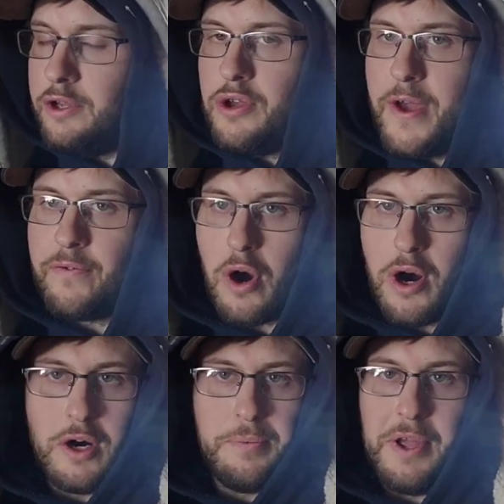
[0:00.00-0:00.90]
you have
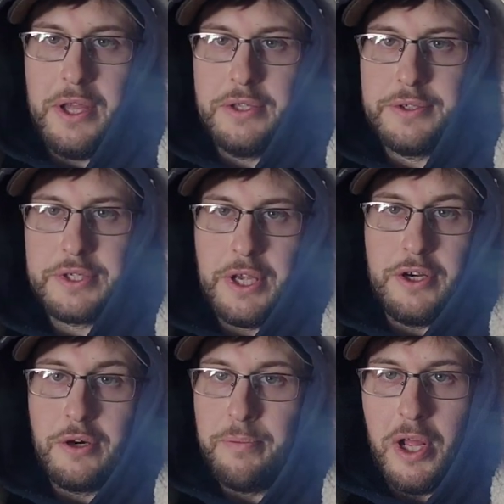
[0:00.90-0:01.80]
cotter pins
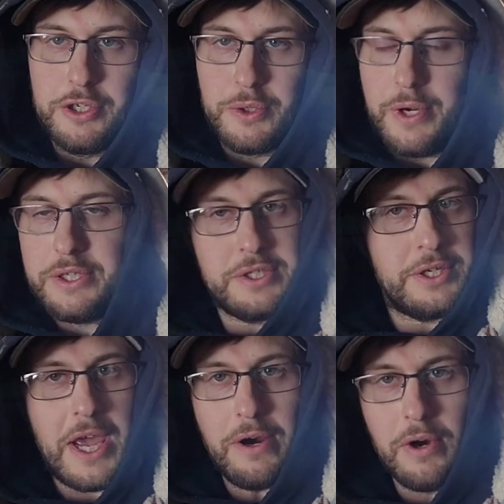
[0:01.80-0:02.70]
in your ball joints
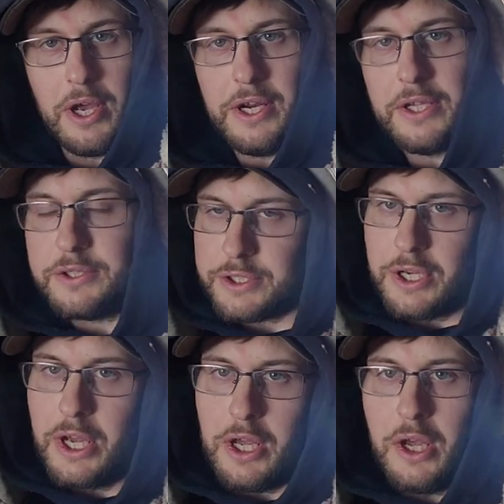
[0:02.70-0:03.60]
and tie rod ends
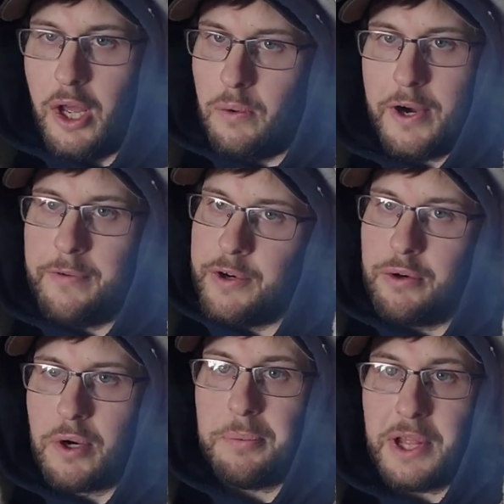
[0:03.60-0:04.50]
uh, whenever
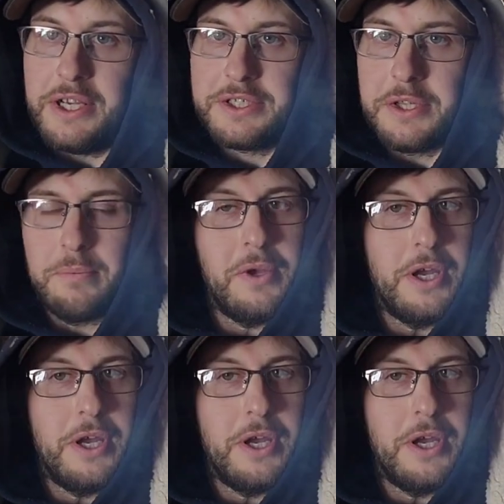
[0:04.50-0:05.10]
you replace them.